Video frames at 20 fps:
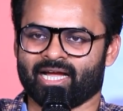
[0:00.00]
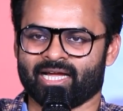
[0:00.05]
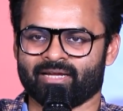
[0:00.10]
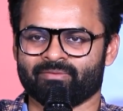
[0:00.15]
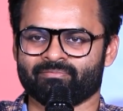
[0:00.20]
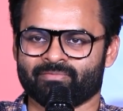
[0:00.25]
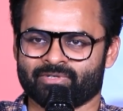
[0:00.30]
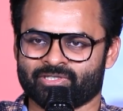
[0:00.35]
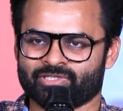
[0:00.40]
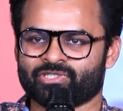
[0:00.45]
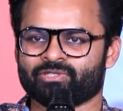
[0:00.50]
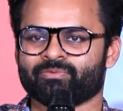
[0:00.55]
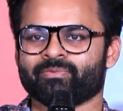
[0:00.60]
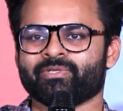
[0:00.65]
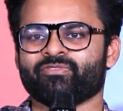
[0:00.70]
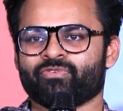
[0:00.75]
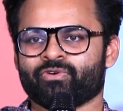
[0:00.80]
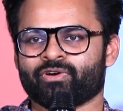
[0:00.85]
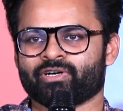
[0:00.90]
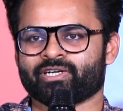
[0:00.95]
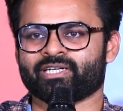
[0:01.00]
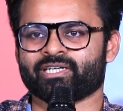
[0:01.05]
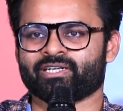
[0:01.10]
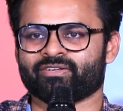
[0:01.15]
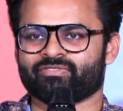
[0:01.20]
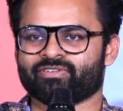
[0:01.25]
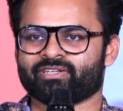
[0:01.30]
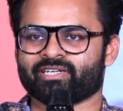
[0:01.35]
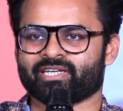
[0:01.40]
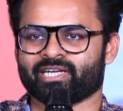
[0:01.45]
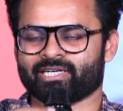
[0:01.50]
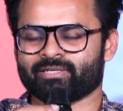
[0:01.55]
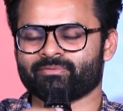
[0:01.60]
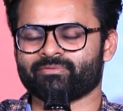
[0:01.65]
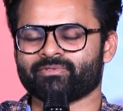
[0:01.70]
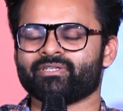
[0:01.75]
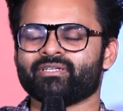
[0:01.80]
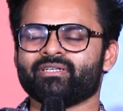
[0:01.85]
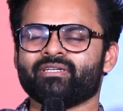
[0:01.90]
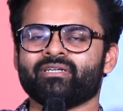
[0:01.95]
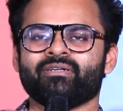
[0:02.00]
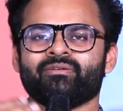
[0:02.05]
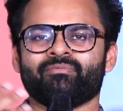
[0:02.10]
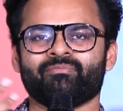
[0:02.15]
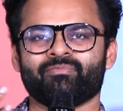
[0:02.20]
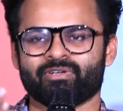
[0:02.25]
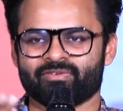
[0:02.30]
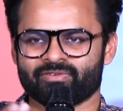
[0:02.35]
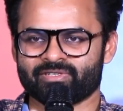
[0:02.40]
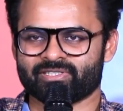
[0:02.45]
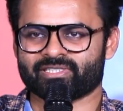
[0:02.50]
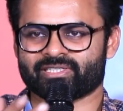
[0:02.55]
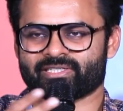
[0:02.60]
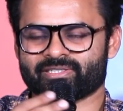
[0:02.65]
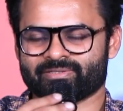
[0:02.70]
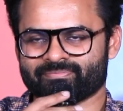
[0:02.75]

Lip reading: I'm assuming 40 different getups. But we'll see.